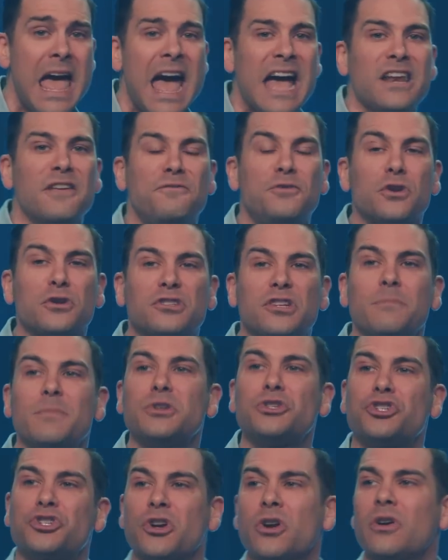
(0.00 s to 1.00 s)
And if you're to
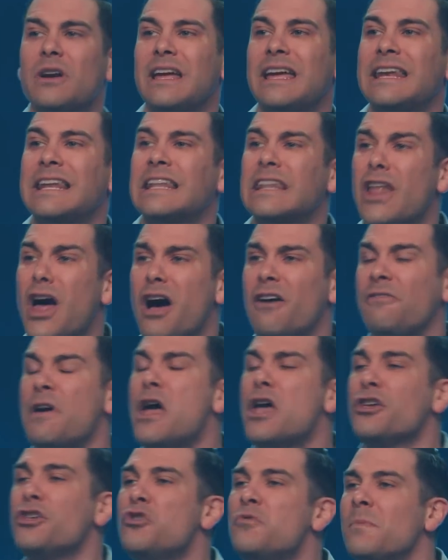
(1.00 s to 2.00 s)
mature in
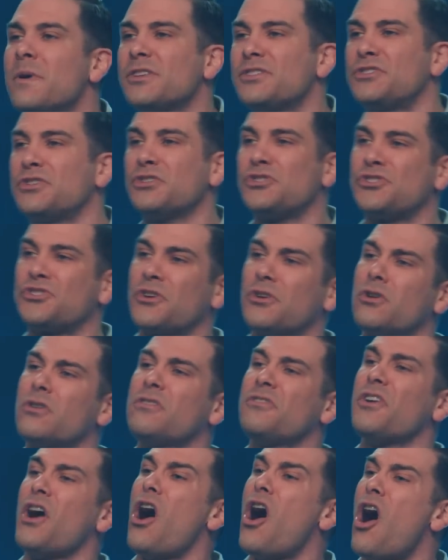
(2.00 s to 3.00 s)
love, you must
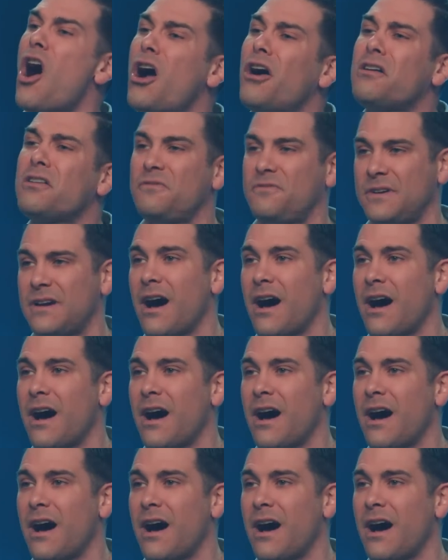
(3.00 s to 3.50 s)
discern the heart of